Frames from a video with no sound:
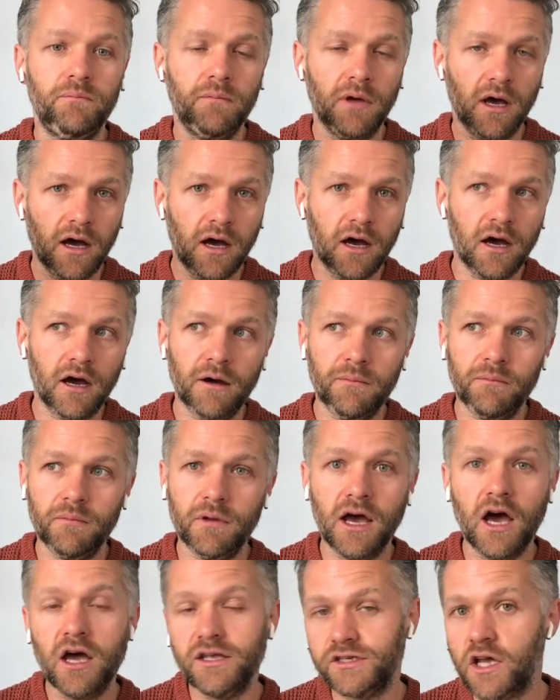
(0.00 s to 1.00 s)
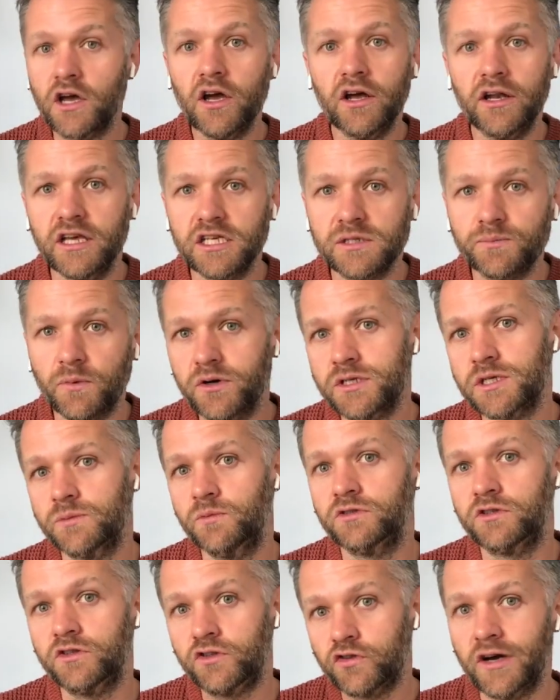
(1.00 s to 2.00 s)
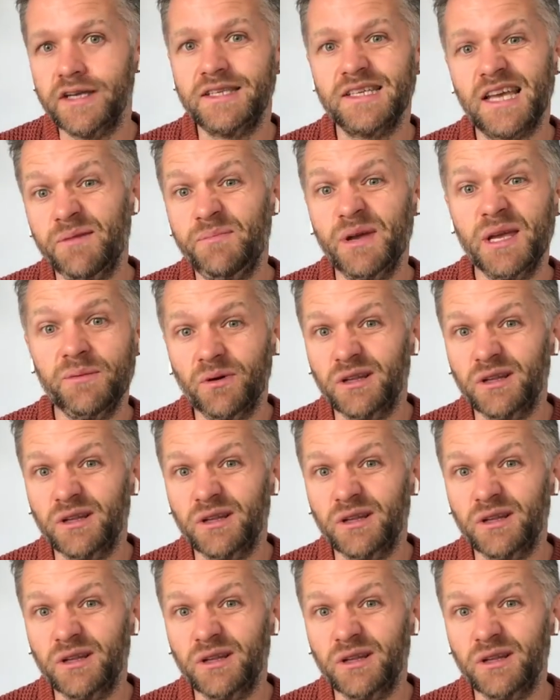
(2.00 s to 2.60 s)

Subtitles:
as early as possible to try to get people